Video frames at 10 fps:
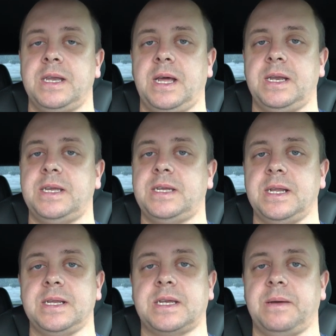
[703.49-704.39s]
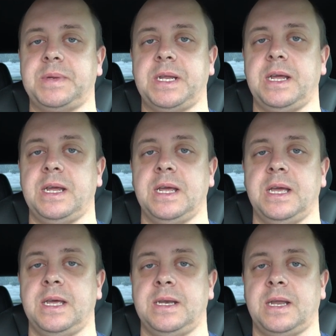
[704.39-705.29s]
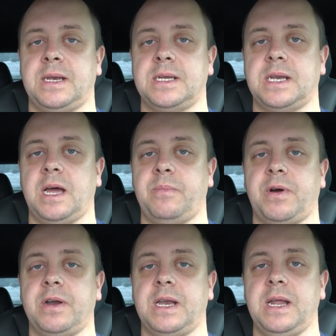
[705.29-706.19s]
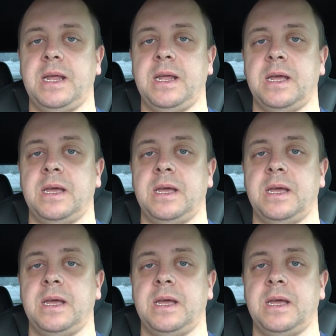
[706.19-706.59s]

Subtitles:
that is still something that Tesla apparently